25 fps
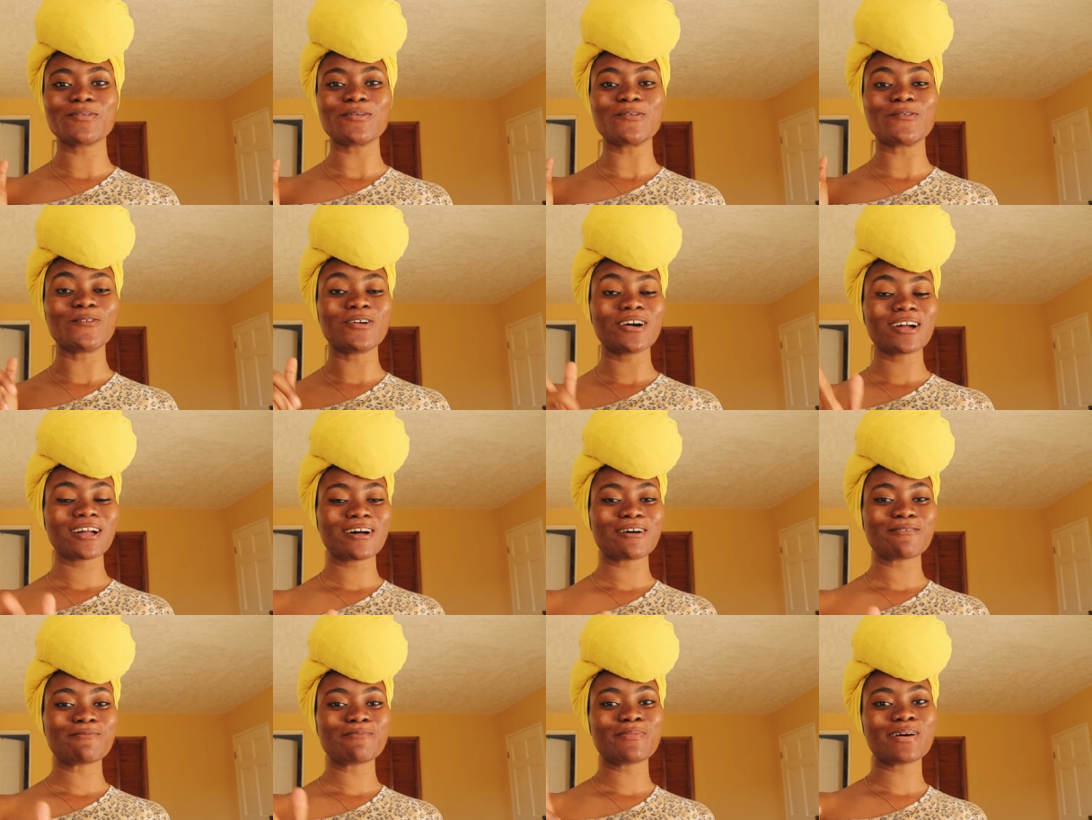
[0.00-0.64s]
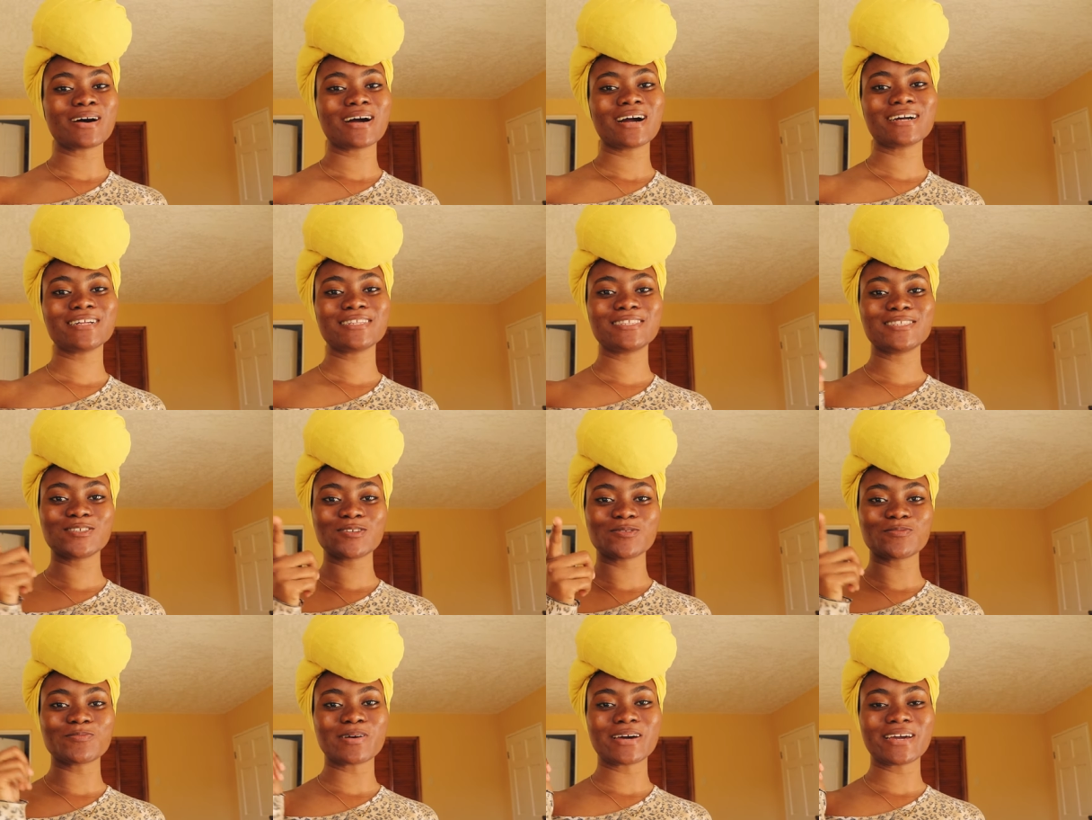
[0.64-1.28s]
welcome back
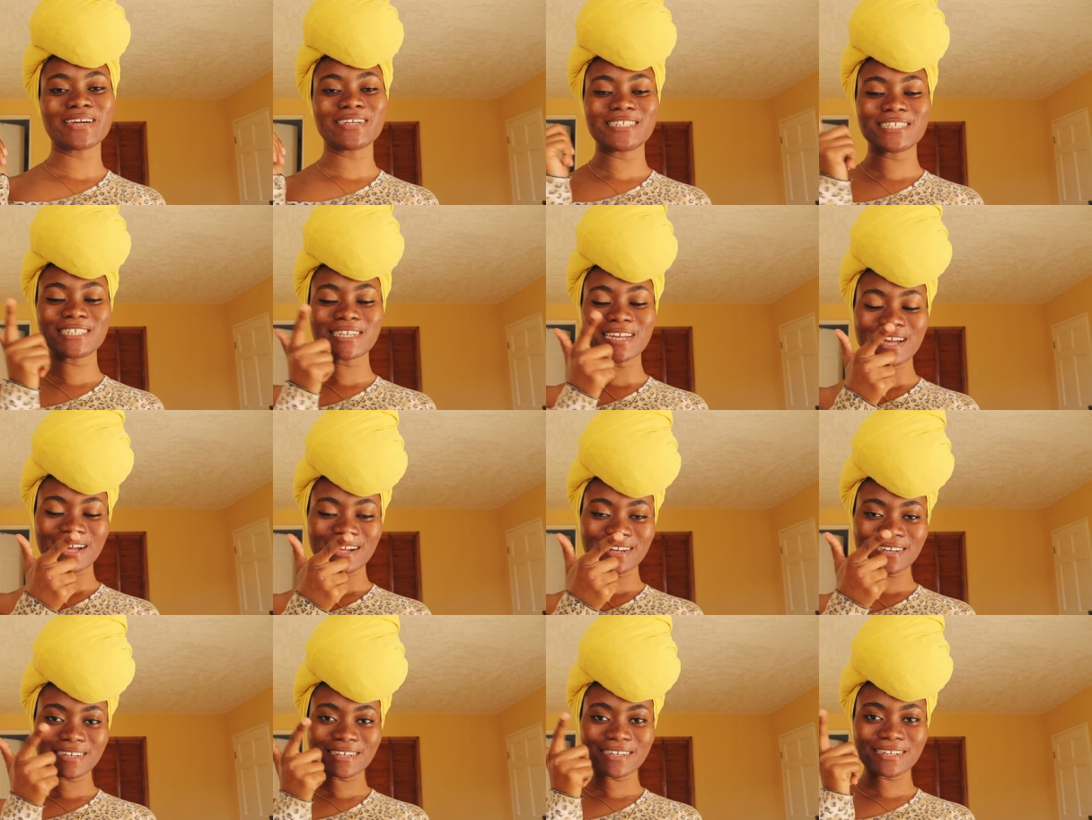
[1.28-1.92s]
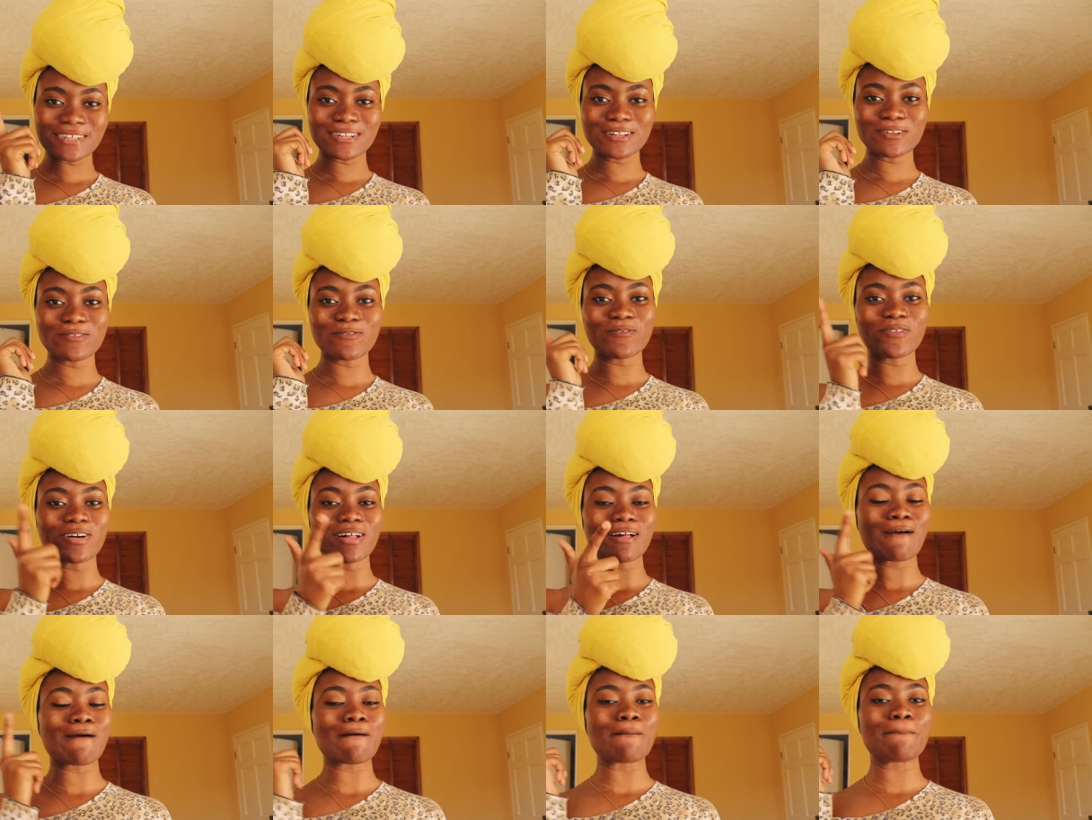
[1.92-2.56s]
to my channel
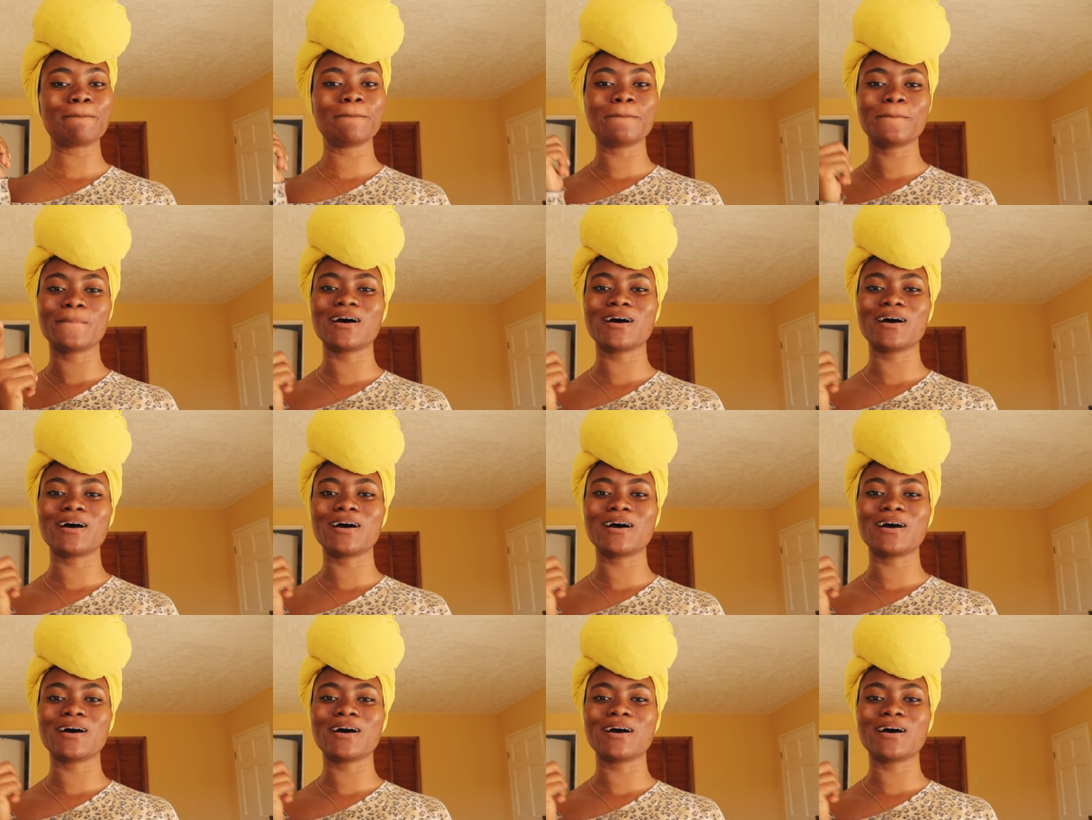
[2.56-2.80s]
welcome